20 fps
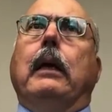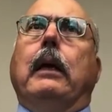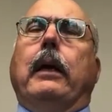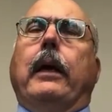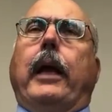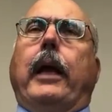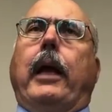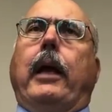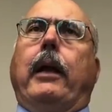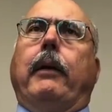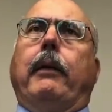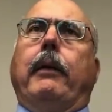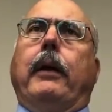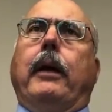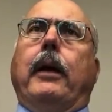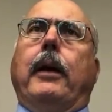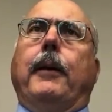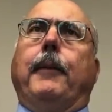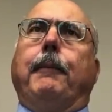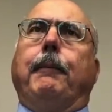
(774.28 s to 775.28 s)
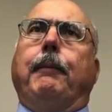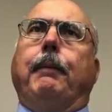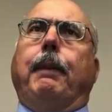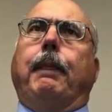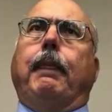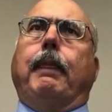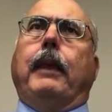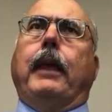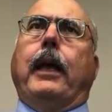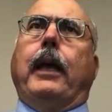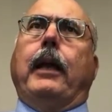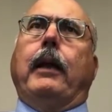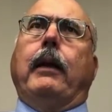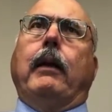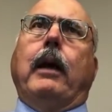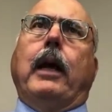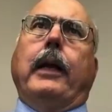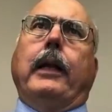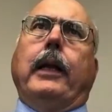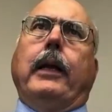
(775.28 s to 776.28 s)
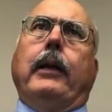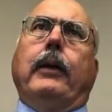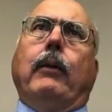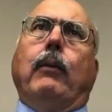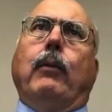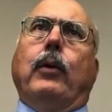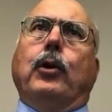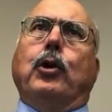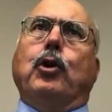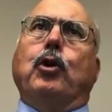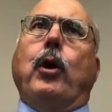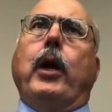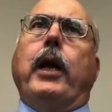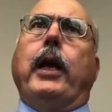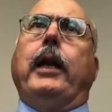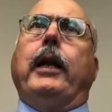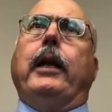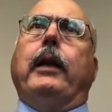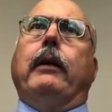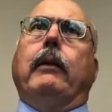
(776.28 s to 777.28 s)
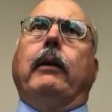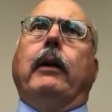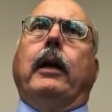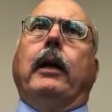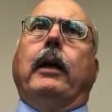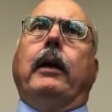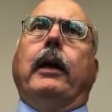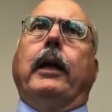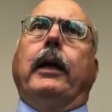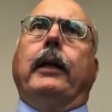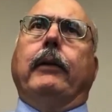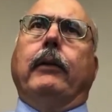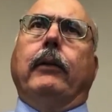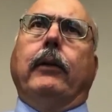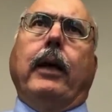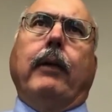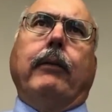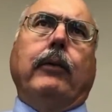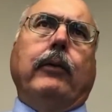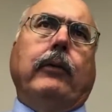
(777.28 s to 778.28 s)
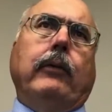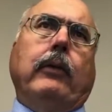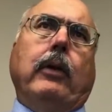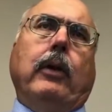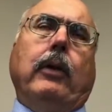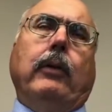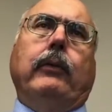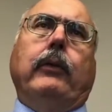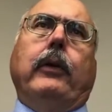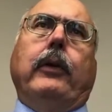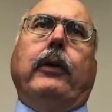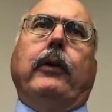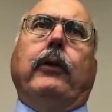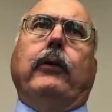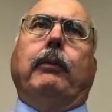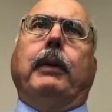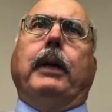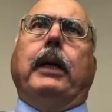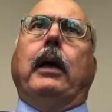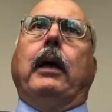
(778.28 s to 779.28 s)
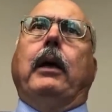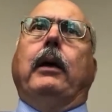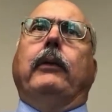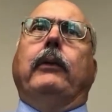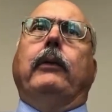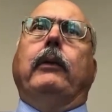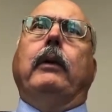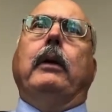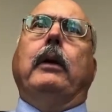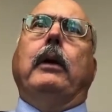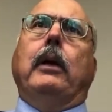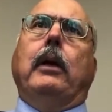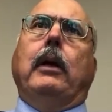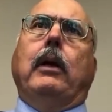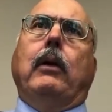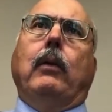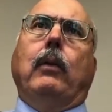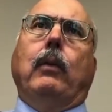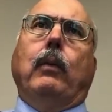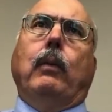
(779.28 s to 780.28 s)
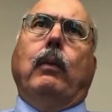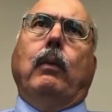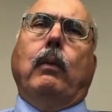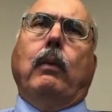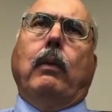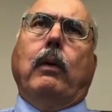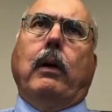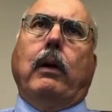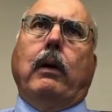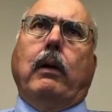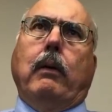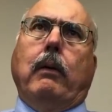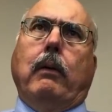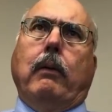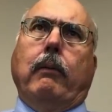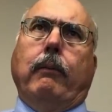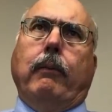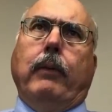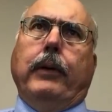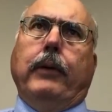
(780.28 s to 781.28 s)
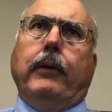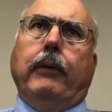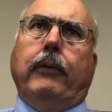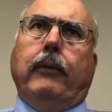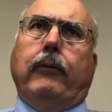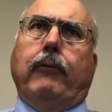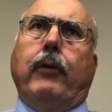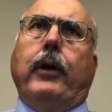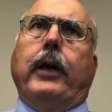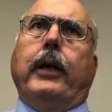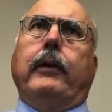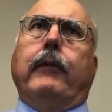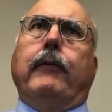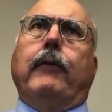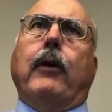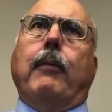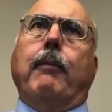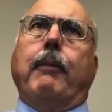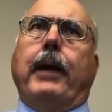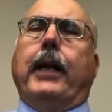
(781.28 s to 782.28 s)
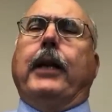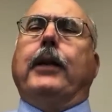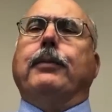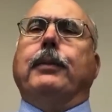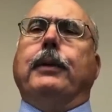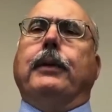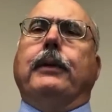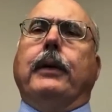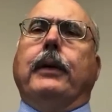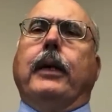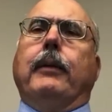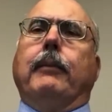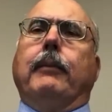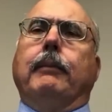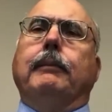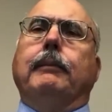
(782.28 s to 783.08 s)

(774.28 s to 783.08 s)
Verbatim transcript: And, uh, and I think that we're trading uh, at levels close to theirs because with the strength of our management team